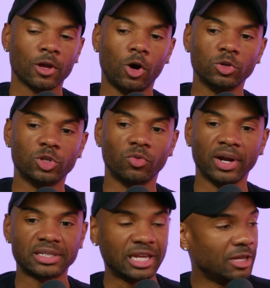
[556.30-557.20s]

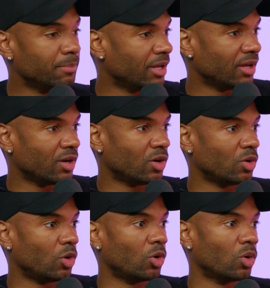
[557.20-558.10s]
direct
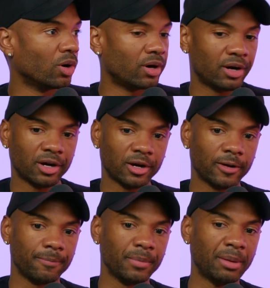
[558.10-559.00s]
email
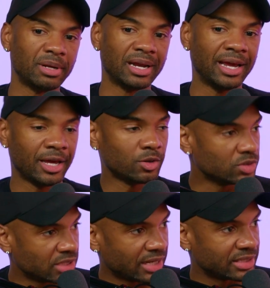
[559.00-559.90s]
or maybe the handle's
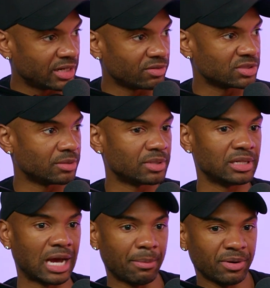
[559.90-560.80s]
not there or something,
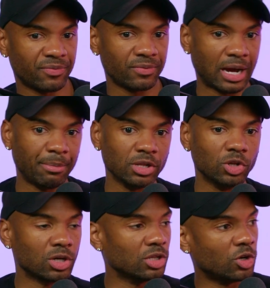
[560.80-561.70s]
I'm a
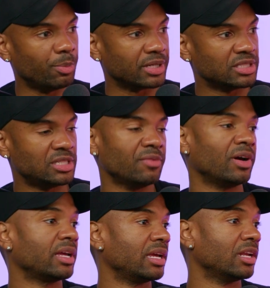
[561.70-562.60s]
look a little bit to see if I
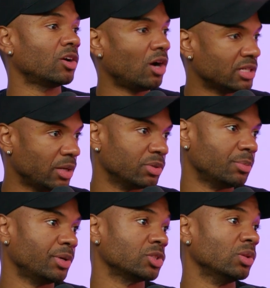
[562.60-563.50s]
can get in contact with the
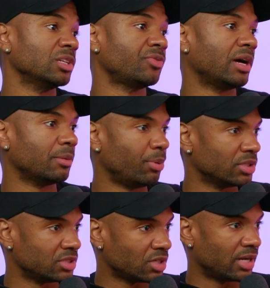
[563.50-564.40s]
person, or at least find the
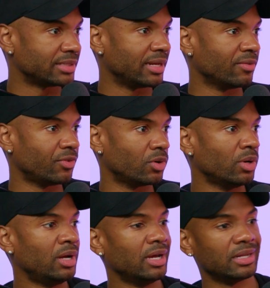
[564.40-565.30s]
person's contact info
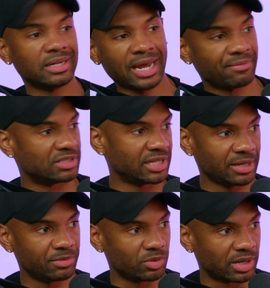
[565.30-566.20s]
and then have the
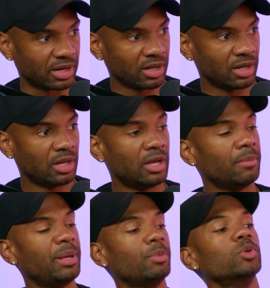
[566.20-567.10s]
team do that. Yeah.
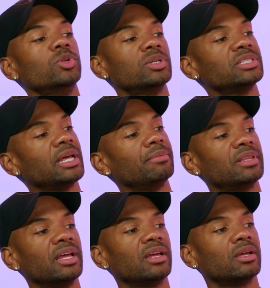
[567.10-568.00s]
People will do the same
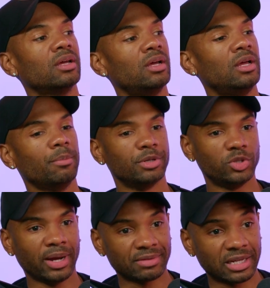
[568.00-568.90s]
thing, but
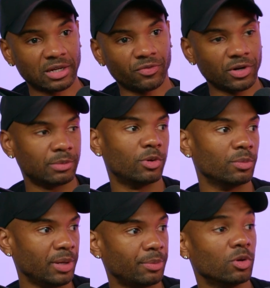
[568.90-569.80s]
you have to get in front of more
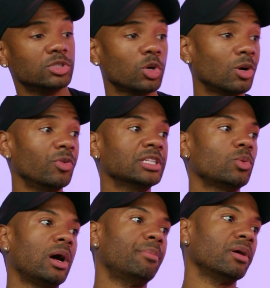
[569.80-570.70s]
people. So the reason
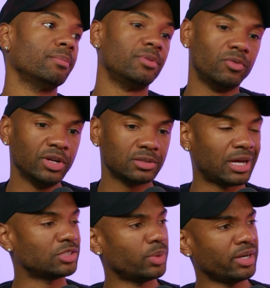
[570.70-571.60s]
why, can
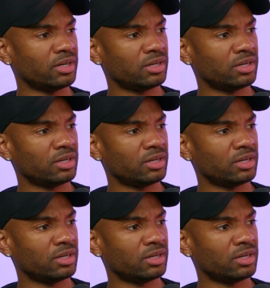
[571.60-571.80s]
I swear?